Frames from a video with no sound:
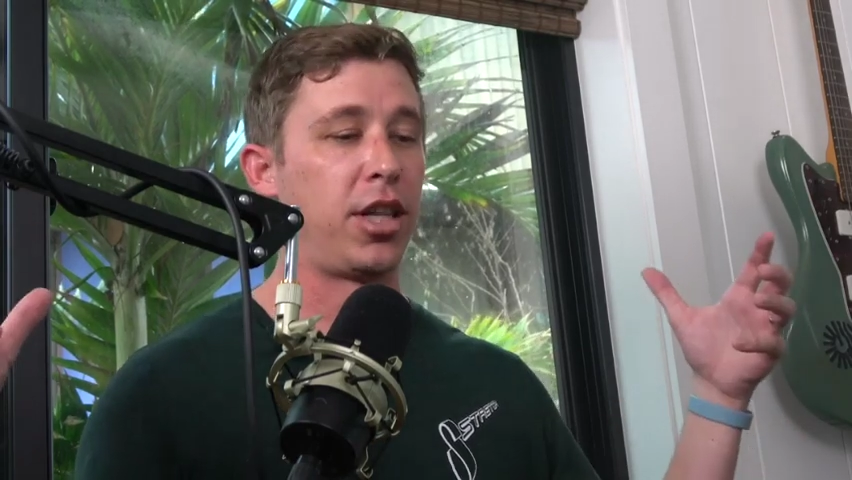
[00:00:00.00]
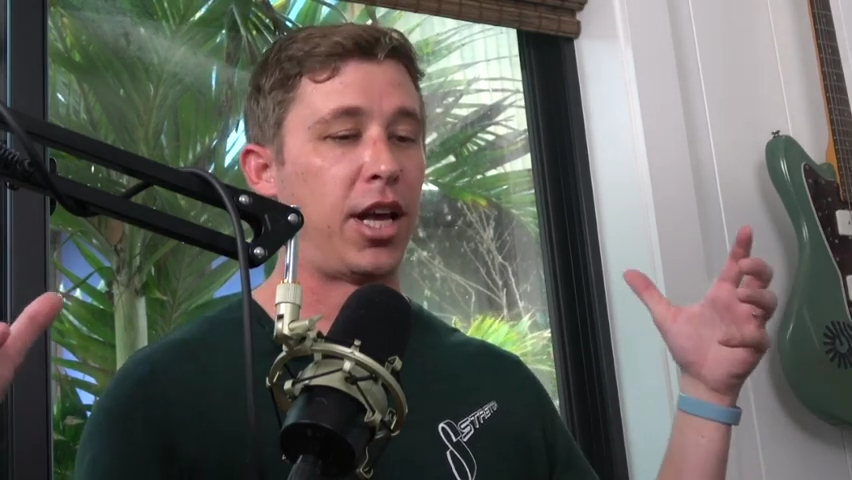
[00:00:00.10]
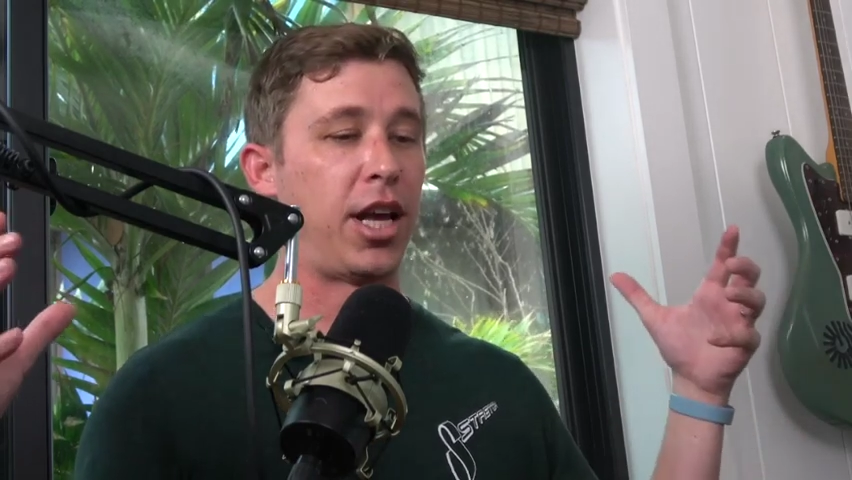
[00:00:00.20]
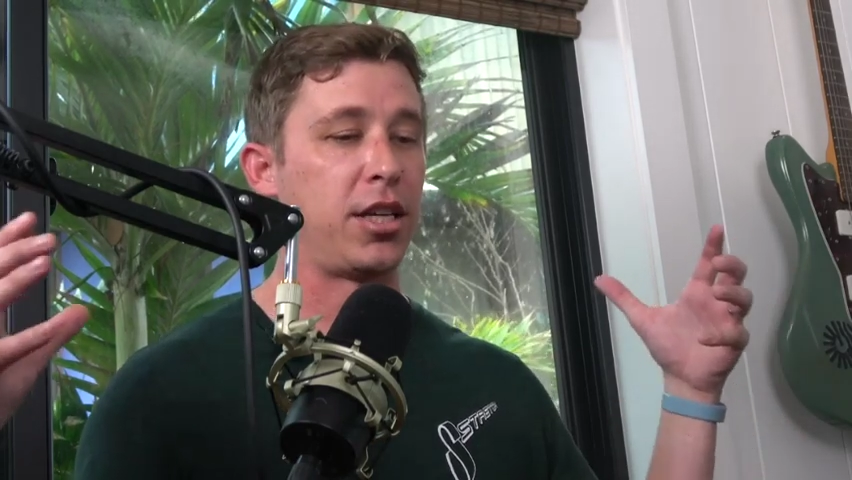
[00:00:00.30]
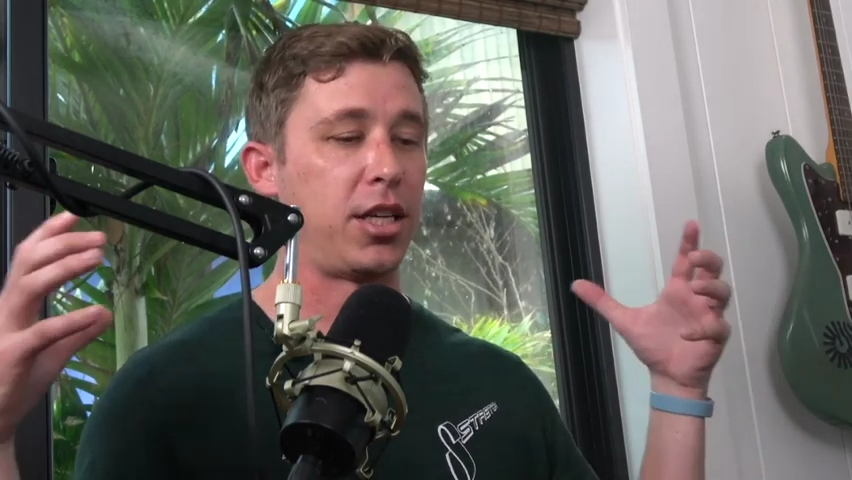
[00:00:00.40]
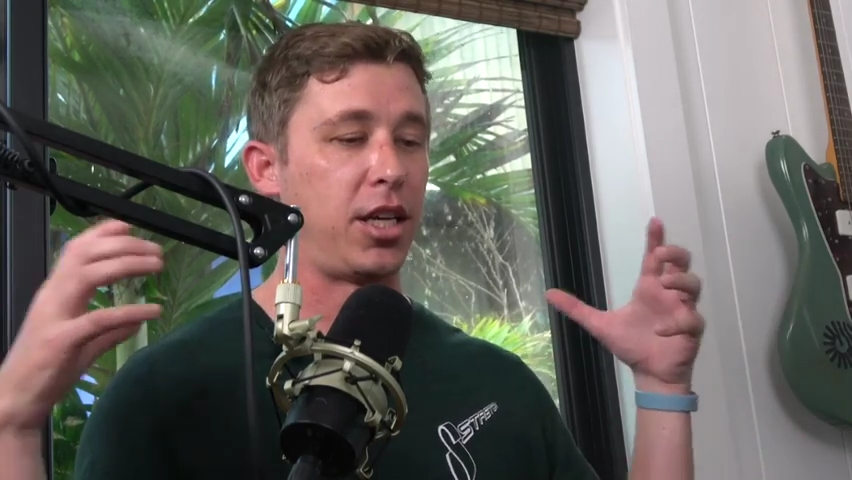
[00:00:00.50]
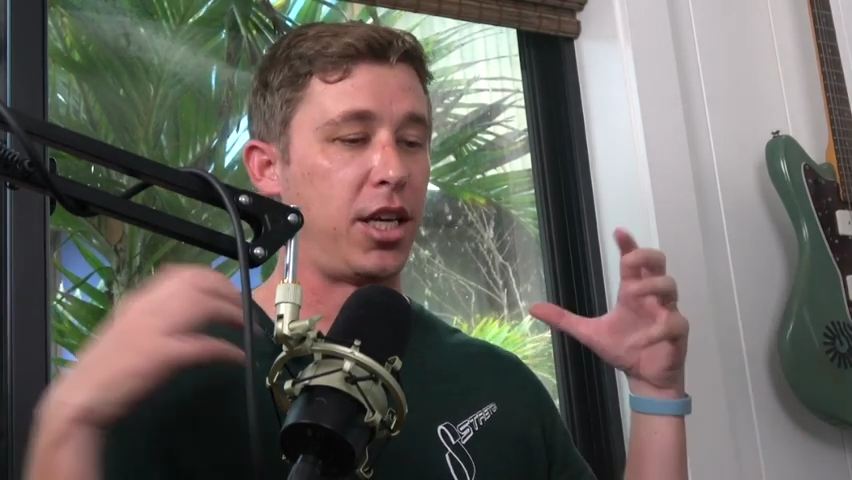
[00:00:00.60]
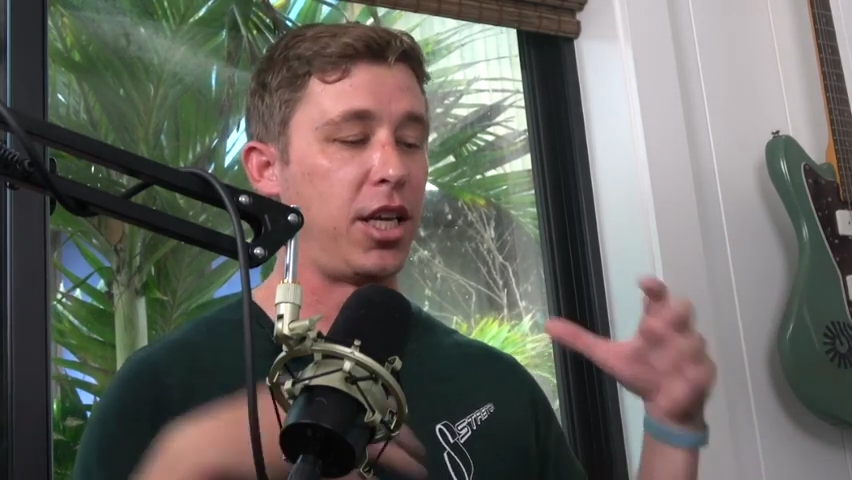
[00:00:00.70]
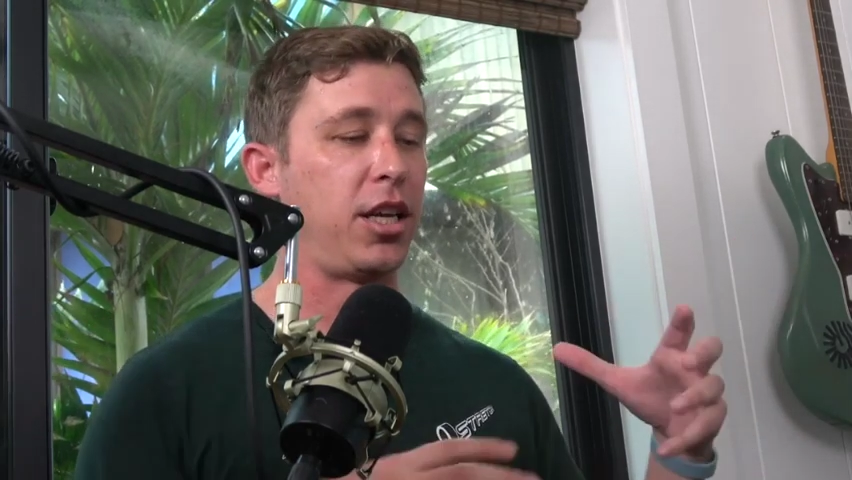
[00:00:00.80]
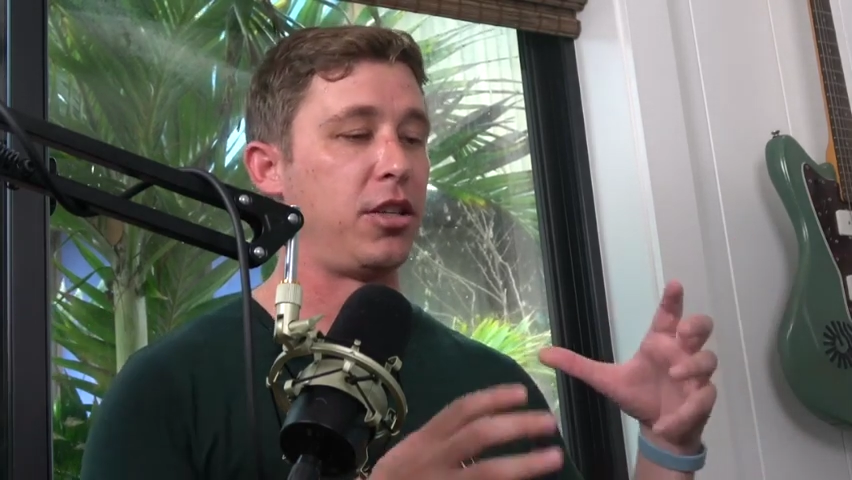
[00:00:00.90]
that has a
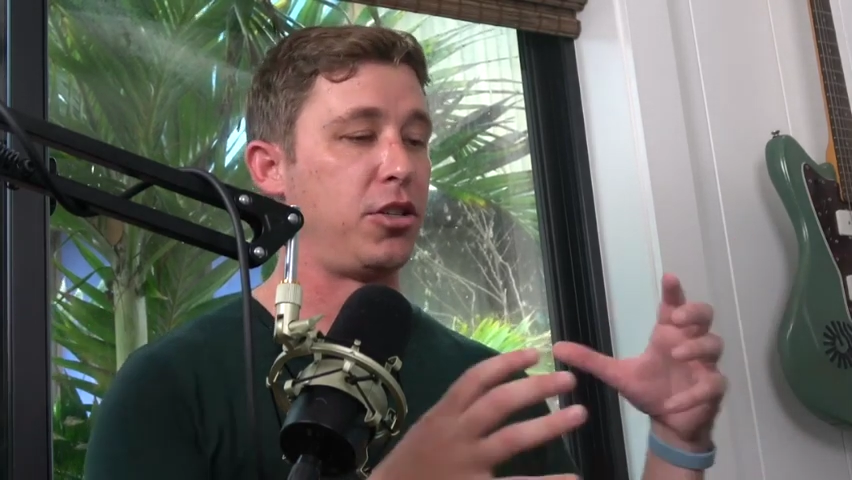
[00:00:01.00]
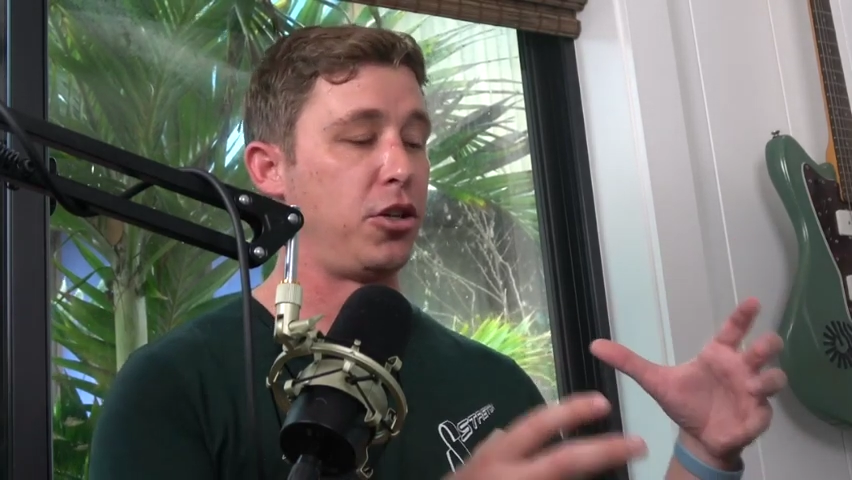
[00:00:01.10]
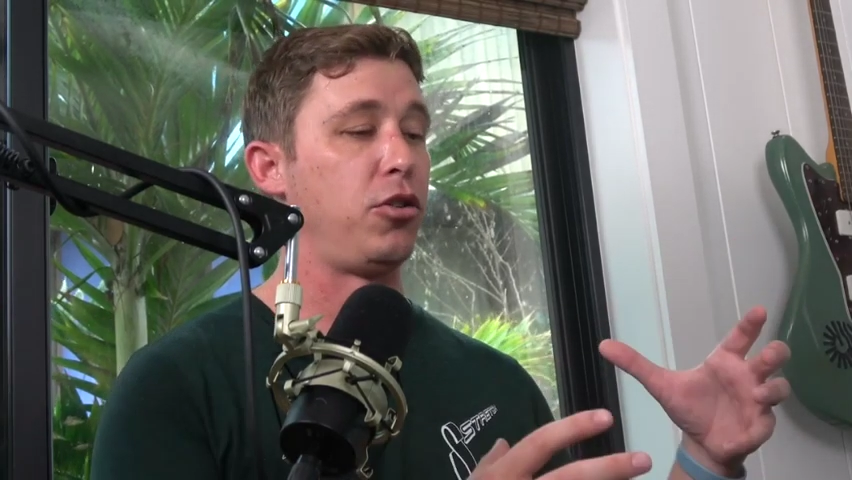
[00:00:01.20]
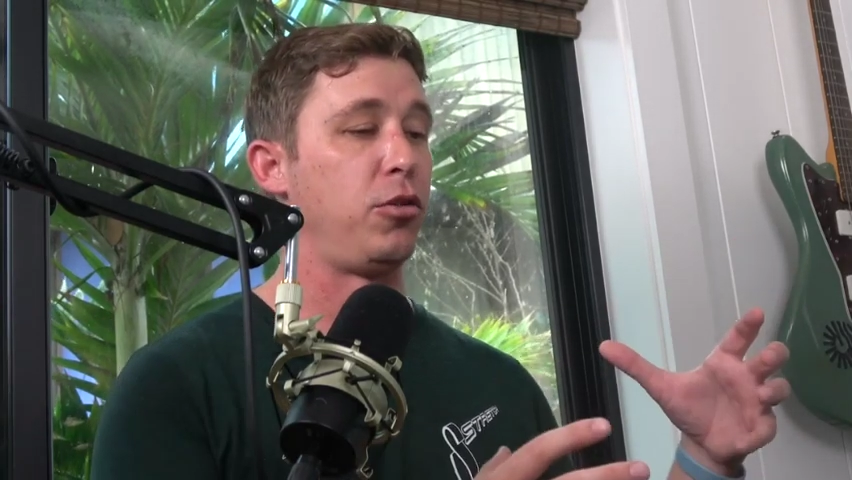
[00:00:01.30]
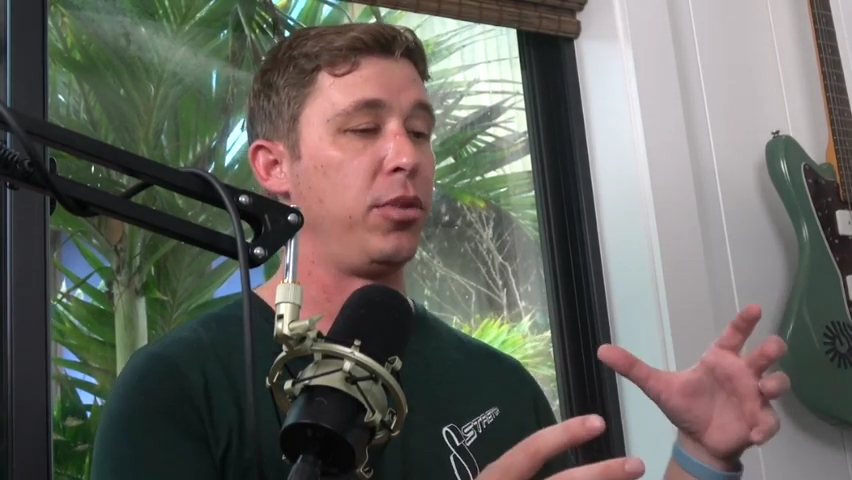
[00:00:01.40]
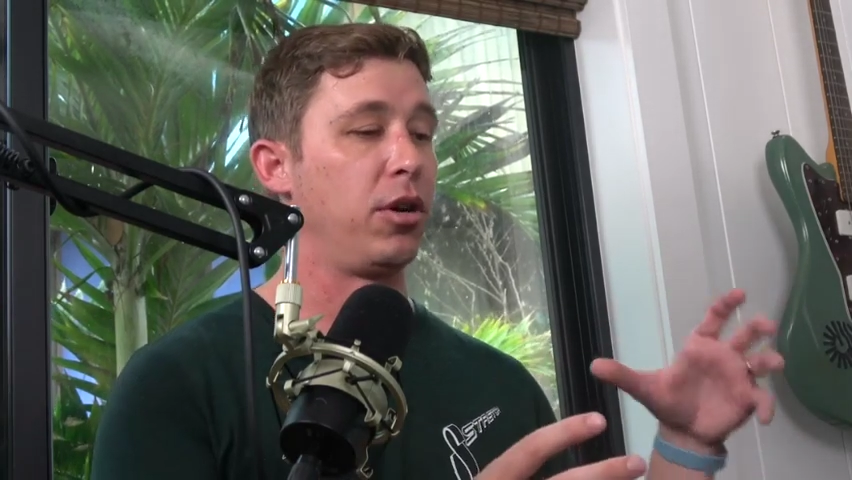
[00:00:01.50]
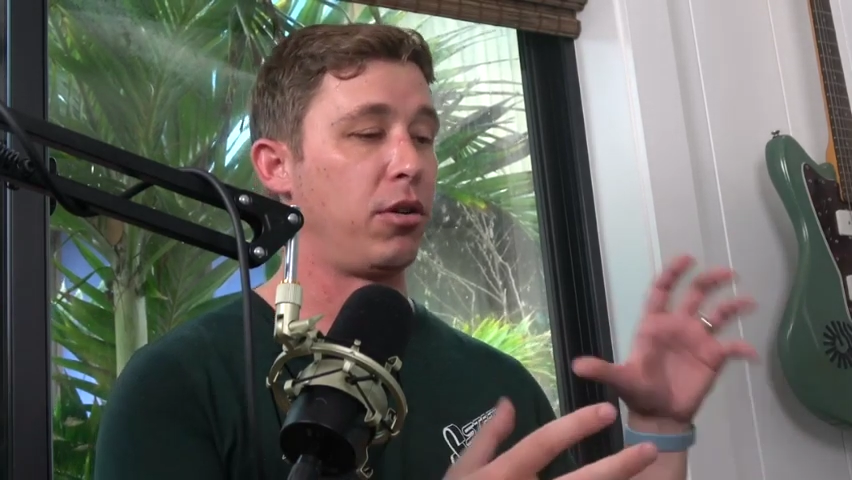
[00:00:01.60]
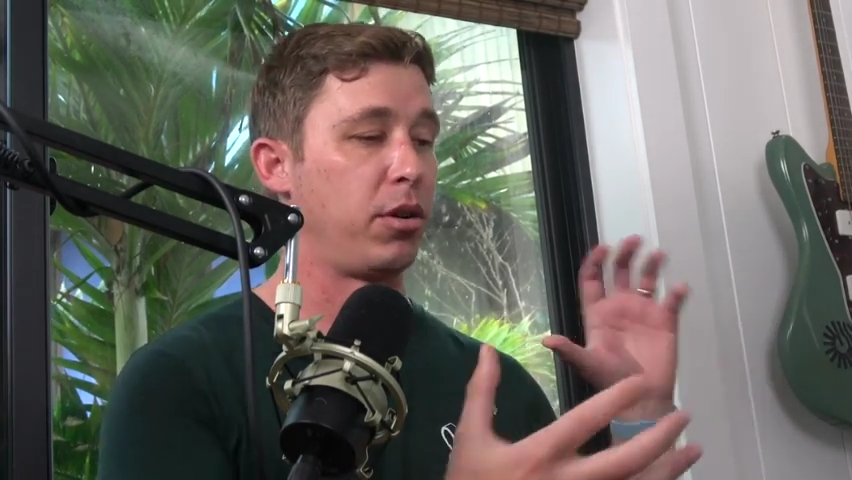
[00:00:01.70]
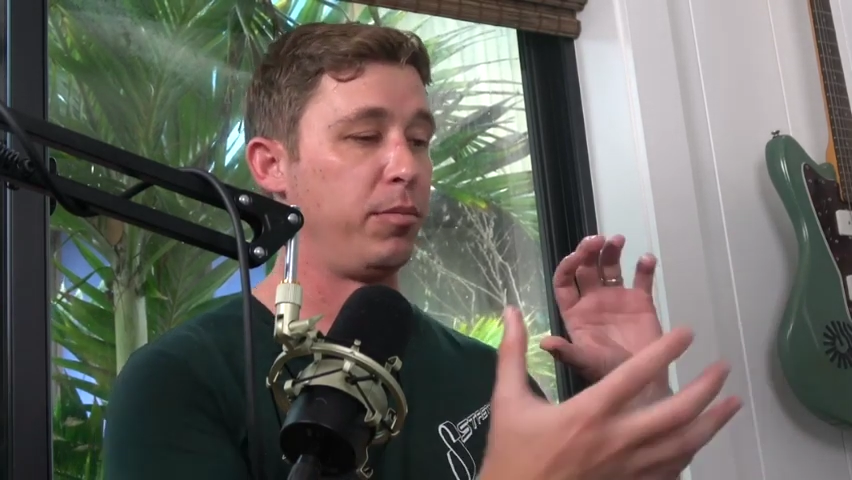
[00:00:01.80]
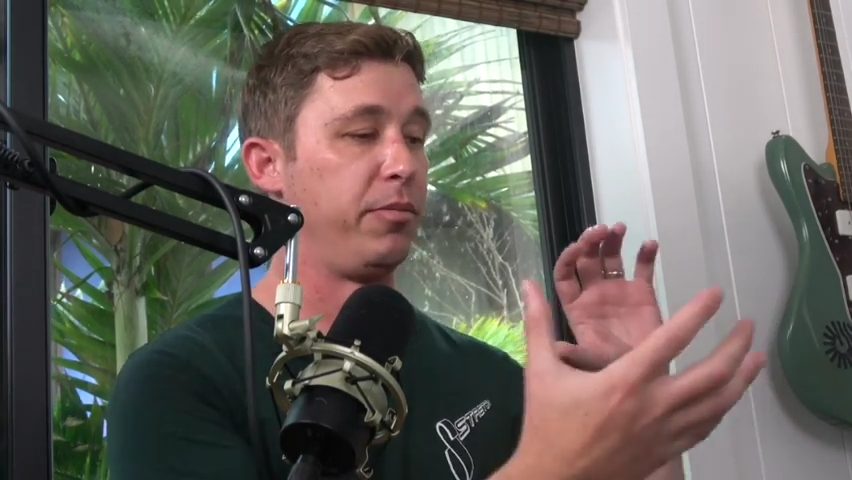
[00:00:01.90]
heated tube
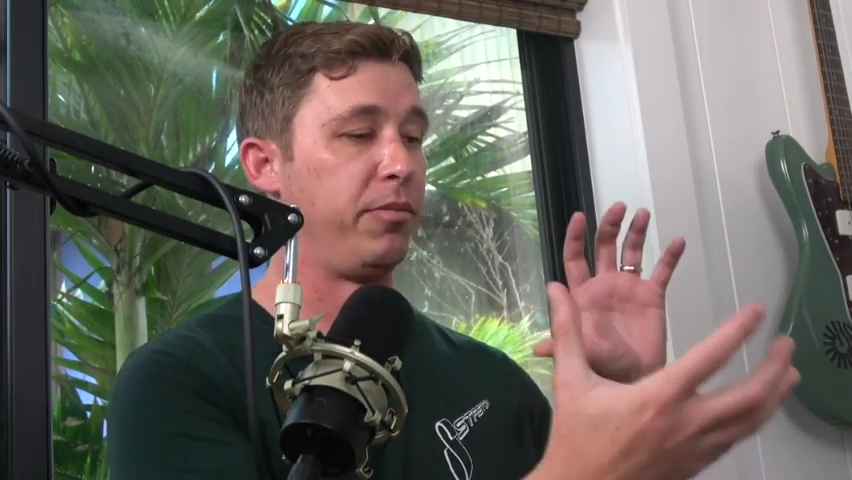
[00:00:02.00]
or a